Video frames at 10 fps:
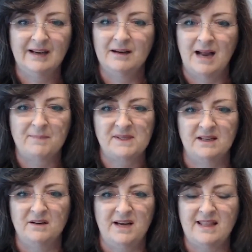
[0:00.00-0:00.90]
Yeah,
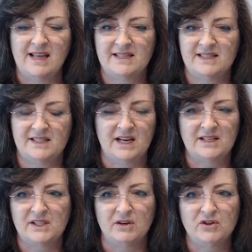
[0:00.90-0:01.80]
absolutely.
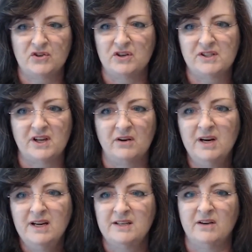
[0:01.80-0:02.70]
That's so true. So
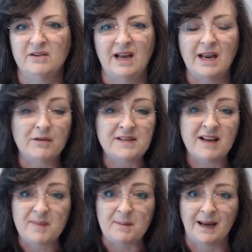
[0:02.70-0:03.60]
I often
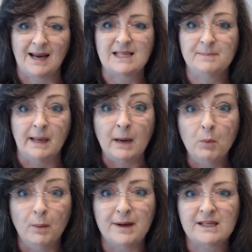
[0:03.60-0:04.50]
have people ask me, hey,
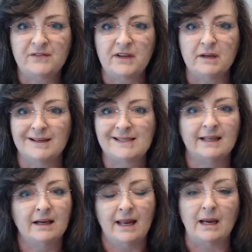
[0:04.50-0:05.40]
what works for you? It's
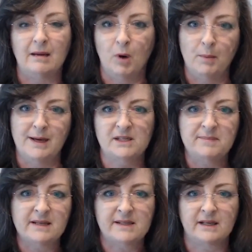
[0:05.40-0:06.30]
kind of like, what works for
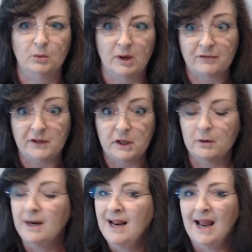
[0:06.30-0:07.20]
me is going to work for
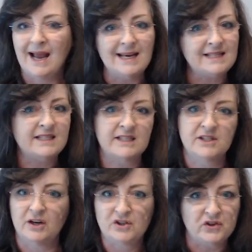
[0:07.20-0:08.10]
you. And that's
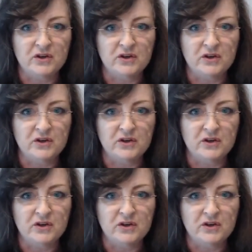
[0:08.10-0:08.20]
just not